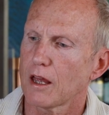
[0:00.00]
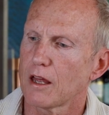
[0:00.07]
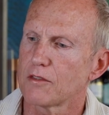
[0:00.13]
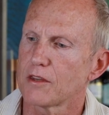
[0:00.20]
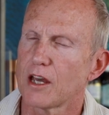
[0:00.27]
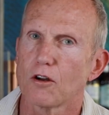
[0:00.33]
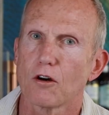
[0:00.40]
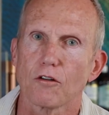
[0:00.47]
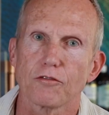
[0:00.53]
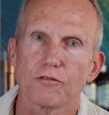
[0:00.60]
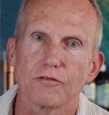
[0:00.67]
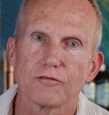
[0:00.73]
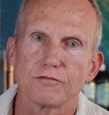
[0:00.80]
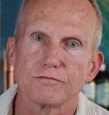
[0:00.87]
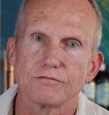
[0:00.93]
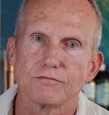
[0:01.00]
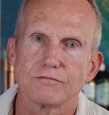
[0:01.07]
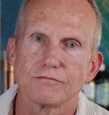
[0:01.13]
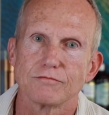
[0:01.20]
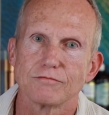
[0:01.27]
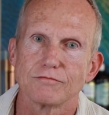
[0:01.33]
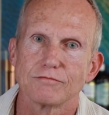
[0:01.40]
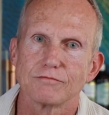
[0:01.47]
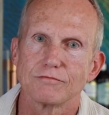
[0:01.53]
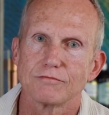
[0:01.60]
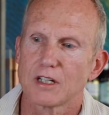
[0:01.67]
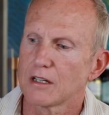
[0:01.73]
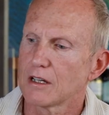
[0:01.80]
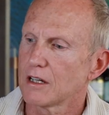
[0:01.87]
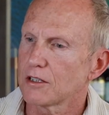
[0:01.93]
and then off.
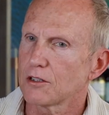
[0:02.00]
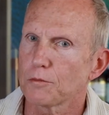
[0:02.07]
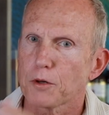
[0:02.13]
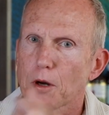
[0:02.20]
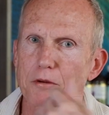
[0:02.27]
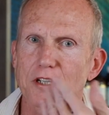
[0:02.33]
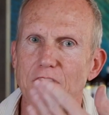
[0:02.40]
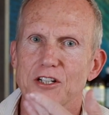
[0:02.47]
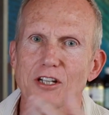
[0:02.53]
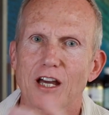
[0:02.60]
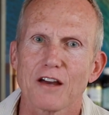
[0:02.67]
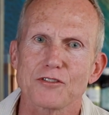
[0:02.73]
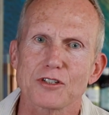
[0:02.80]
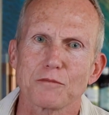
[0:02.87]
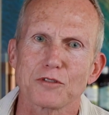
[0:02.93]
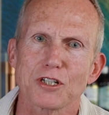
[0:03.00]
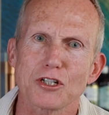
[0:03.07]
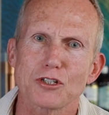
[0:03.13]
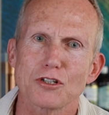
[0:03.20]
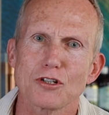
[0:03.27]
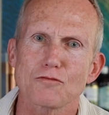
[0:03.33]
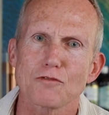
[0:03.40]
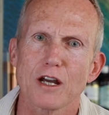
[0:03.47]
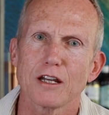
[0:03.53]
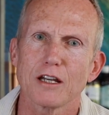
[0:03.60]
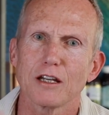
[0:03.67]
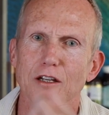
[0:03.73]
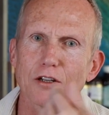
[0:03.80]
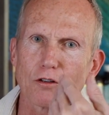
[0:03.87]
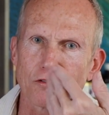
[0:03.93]
You'll probably need to have some tissues
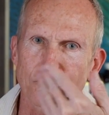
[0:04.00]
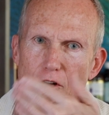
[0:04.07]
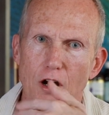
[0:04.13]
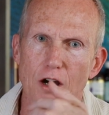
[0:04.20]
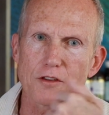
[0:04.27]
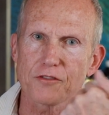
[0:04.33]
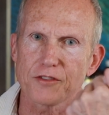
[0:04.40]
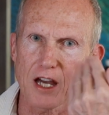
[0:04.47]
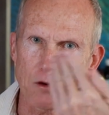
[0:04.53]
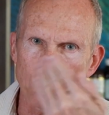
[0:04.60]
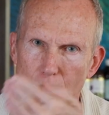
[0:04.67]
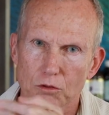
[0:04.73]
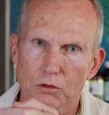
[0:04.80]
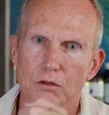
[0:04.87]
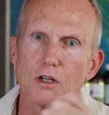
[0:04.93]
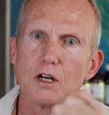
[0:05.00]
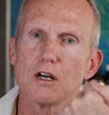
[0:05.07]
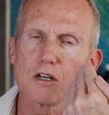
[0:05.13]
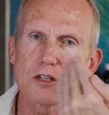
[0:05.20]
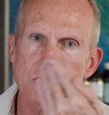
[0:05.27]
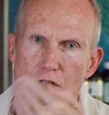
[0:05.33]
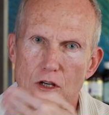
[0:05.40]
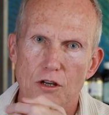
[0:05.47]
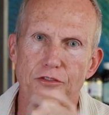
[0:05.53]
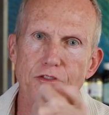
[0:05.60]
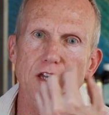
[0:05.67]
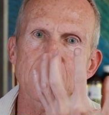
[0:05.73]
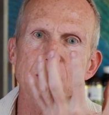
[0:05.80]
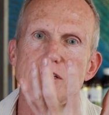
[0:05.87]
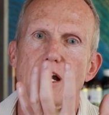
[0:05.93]
ready. You'll find that that will stir
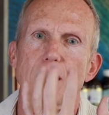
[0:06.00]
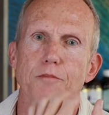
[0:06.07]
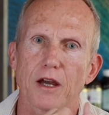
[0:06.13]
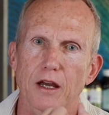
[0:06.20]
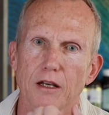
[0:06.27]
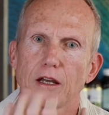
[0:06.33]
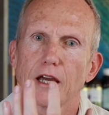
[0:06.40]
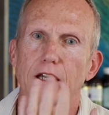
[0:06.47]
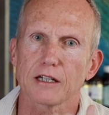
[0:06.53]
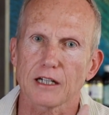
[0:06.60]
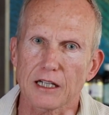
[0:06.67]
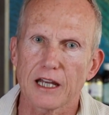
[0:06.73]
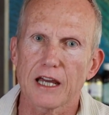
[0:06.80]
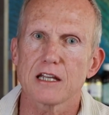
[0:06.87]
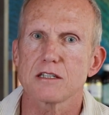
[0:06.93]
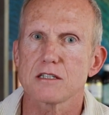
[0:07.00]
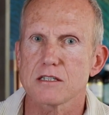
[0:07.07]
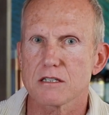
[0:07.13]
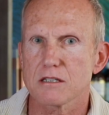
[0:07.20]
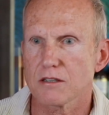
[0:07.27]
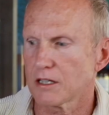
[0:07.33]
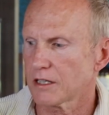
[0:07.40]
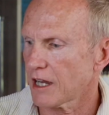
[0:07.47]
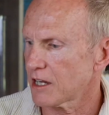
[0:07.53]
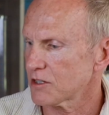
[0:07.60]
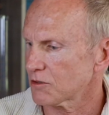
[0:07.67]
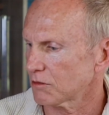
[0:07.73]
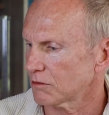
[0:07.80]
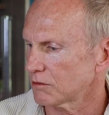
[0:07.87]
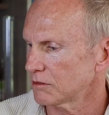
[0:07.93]
things up and cleanse the
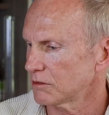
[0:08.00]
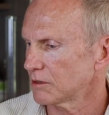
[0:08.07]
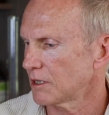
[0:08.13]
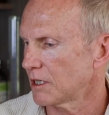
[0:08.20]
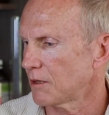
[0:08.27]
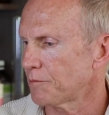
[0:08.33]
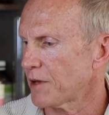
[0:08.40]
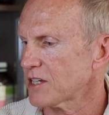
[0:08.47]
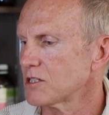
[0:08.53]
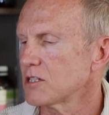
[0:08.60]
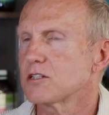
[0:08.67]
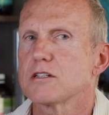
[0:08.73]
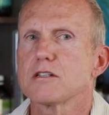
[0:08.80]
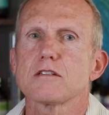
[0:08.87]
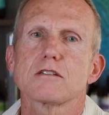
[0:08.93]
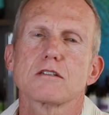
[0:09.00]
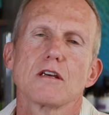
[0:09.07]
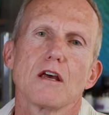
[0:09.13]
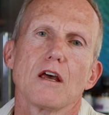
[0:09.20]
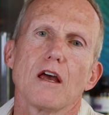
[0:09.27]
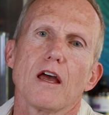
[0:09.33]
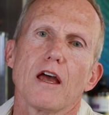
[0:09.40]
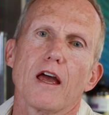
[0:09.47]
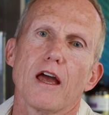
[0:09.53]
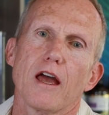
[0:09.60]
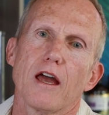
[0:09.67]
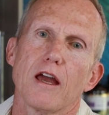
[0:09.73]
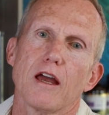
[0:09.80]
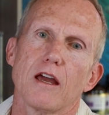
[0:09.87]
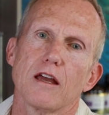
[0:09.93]
nasal passages,
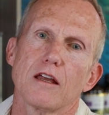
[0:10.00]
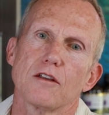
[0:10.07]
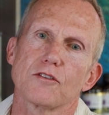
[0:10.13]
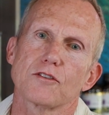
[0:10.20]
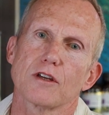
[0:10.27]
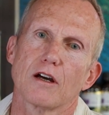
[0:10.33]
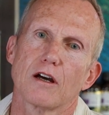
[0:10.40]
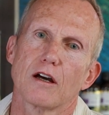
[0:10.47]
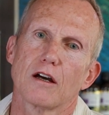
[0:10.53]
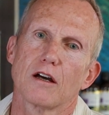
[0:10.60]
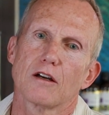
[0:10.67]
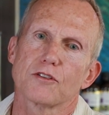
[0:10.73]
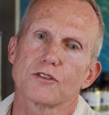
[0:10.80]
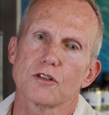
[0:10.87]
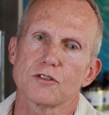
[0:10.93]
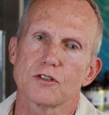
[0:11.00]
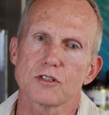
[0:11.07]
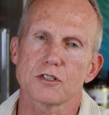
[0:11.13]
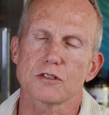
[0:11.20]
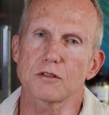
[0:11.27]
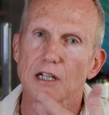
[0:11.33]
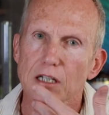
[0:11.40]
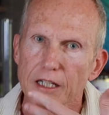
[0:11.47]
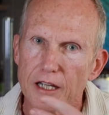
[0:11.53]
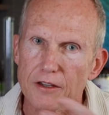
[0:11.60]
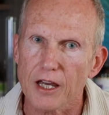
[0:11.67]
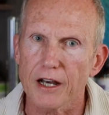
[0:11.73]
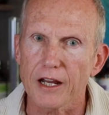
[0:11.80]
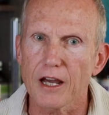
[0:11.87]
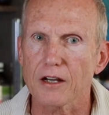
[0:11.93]
and so just clear
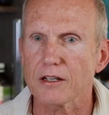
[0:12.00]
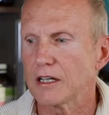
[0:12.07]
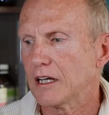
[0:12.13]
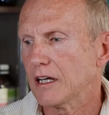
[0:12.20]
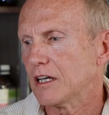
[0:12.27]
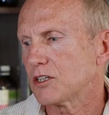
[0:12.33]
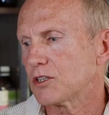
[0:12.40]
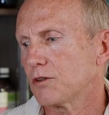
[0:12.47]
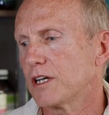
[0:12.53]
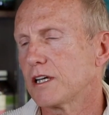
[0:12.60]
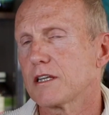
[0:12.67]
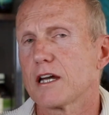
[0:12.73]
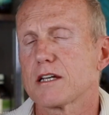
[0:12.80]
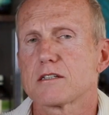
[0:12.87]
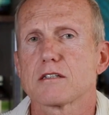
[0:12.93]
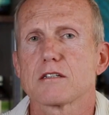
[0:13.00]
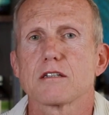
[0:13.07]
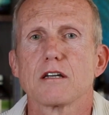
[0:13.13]
that out. Doing that